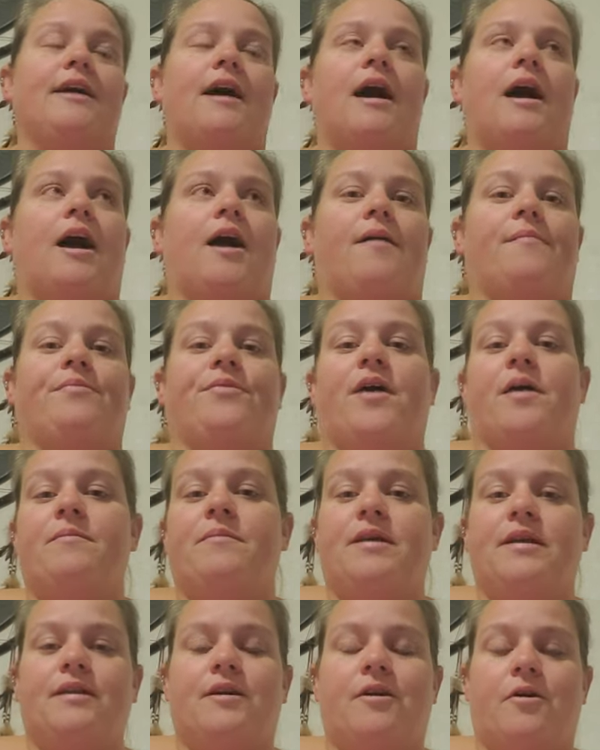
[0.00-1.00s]
um, let
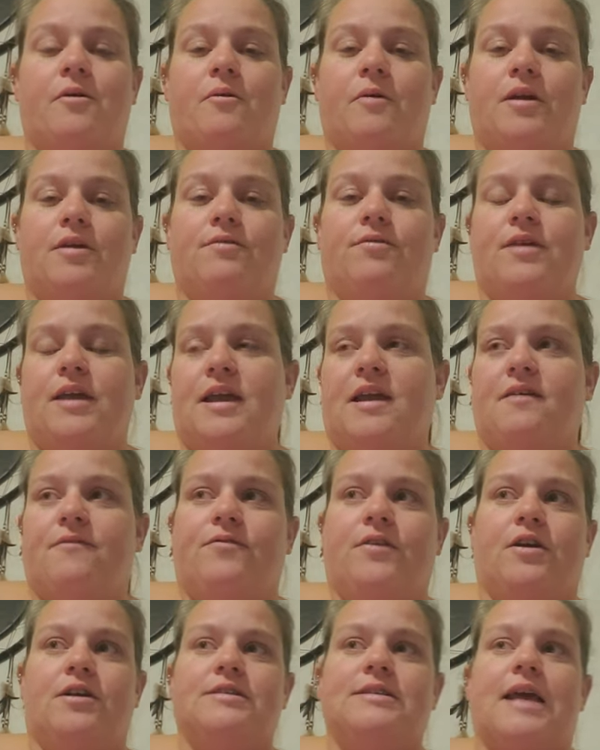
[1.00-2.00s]
me know what you think.
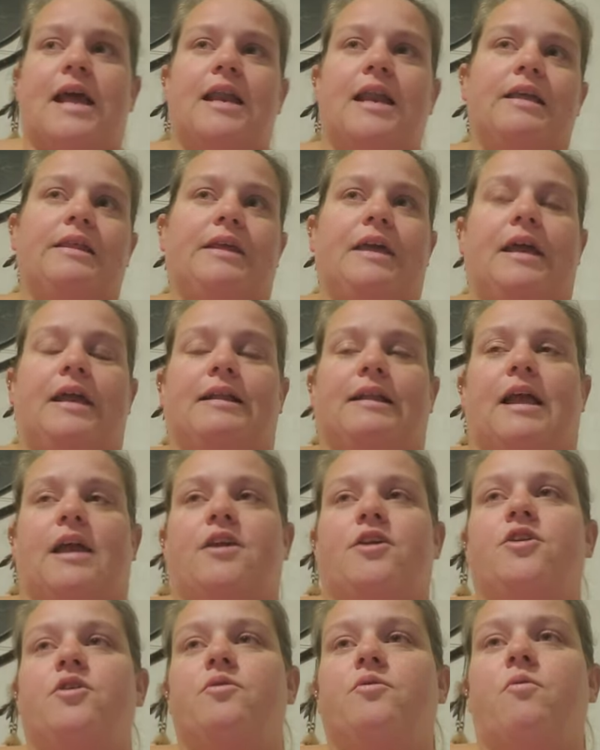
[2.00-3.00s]
If there's anything
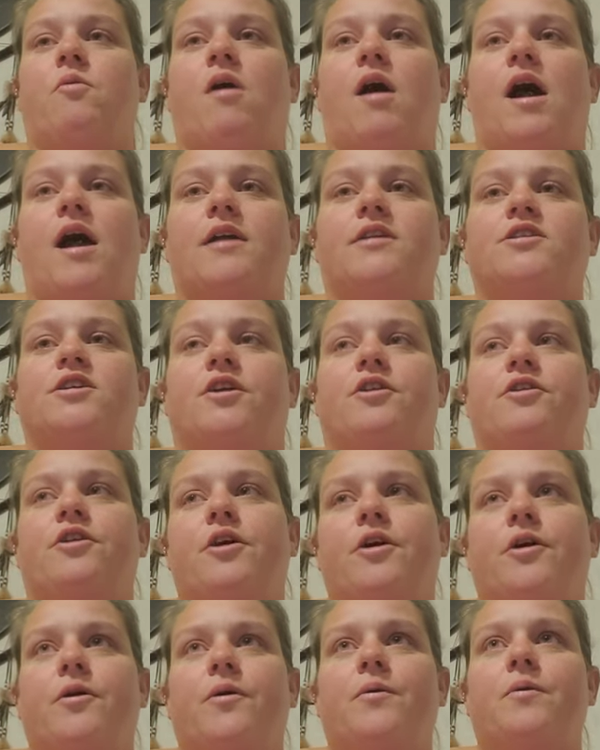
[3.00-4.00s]
that you want to
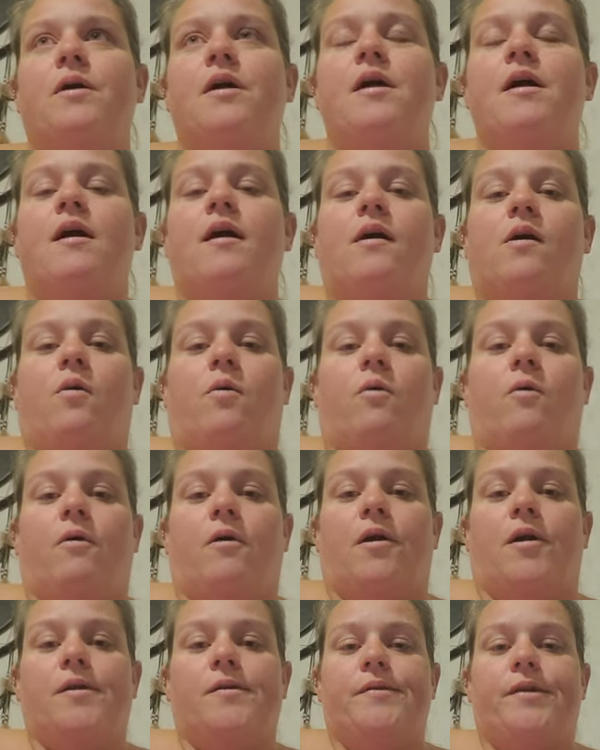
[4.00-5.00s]
know,
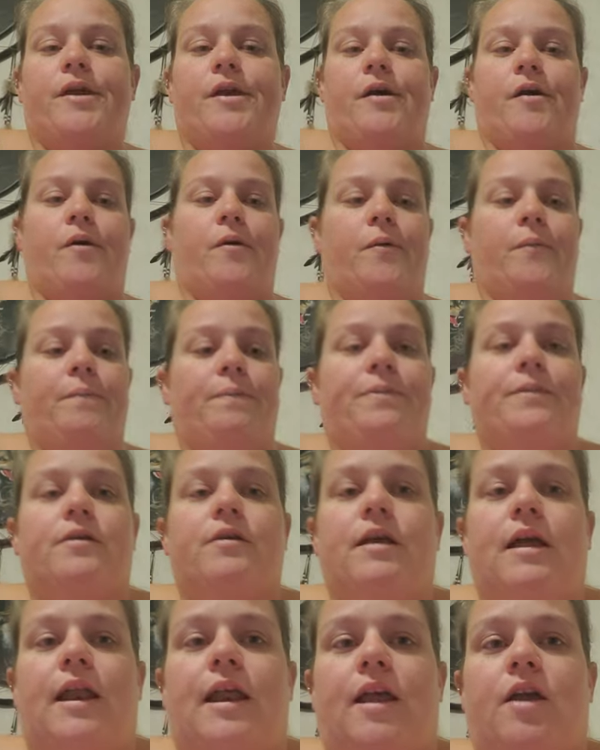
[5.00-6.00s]
or you know
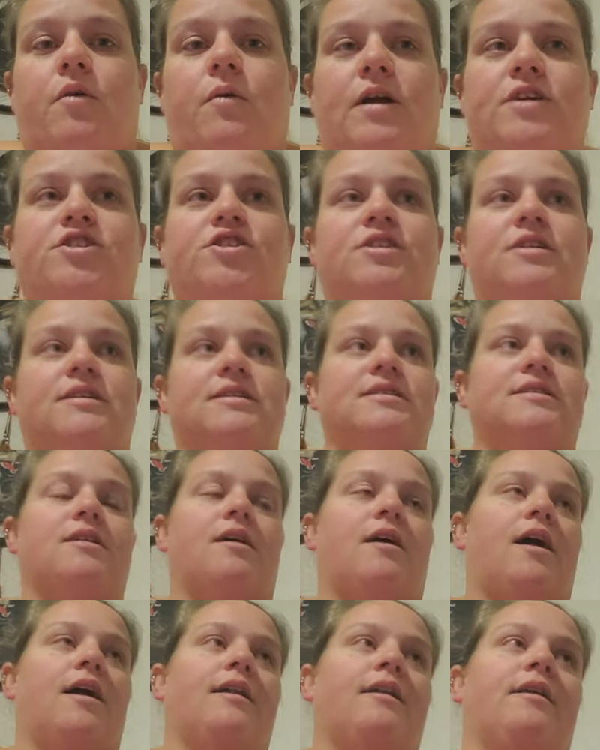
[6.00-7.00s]
any questions
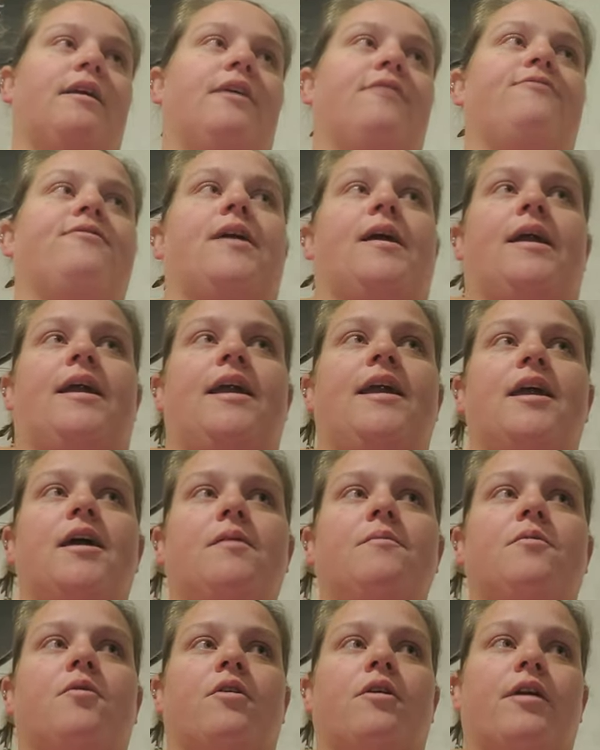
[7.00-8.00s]
on if I
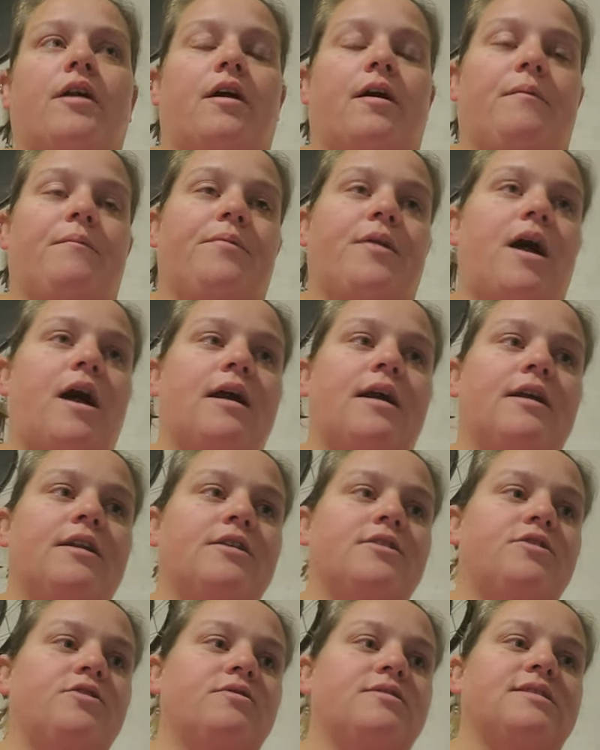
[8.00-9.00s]
am or I'm not going
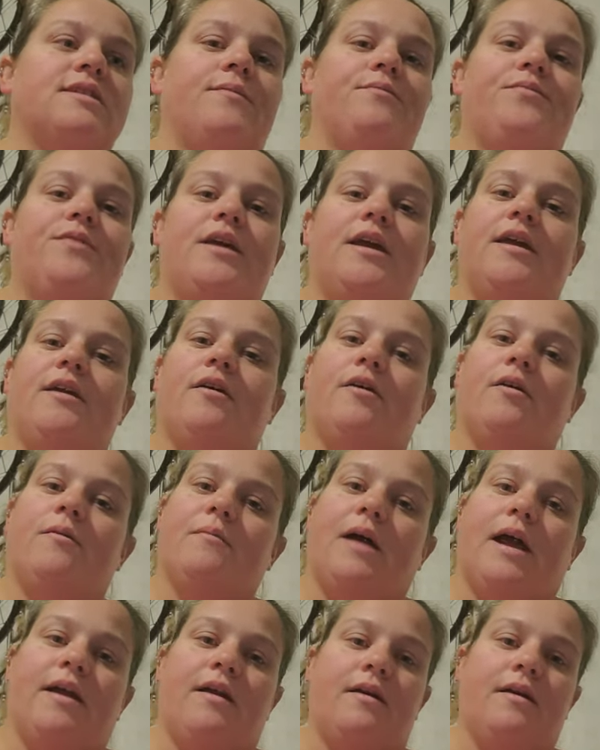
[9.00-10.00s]
to do something or
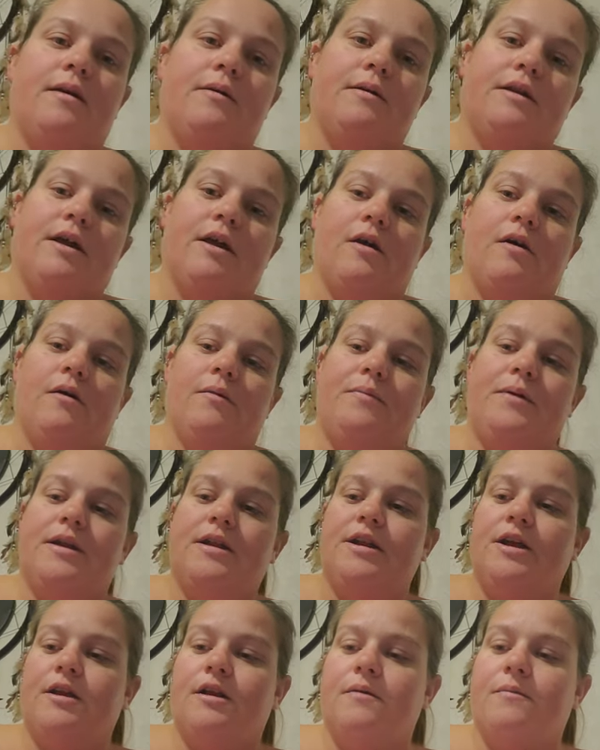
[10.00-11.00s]
my you know
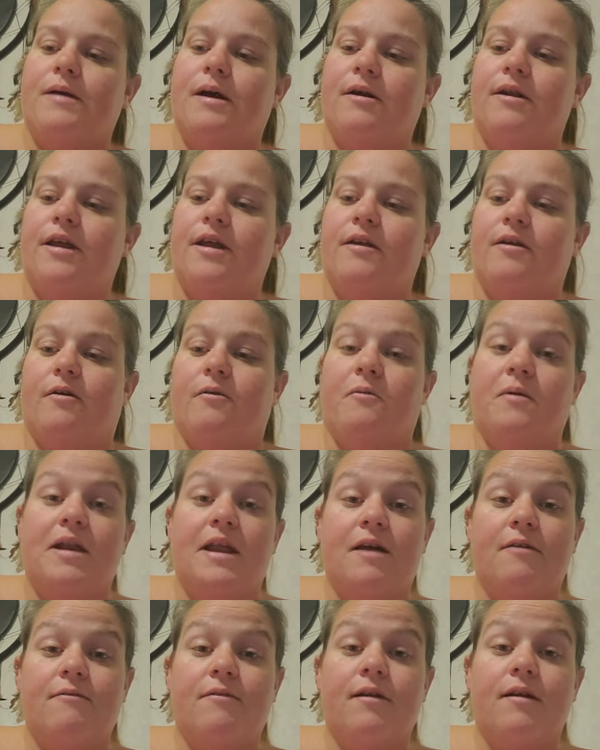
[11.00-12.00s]
opinion about it or
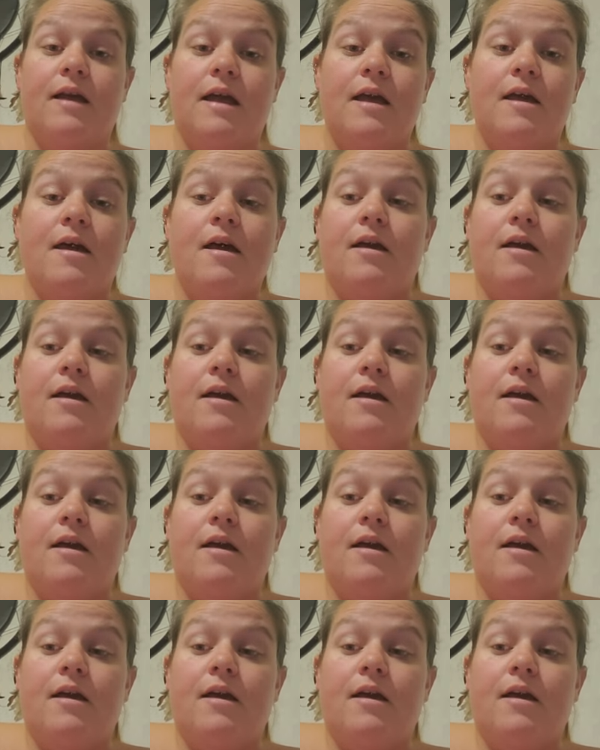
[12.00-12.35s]
whatever,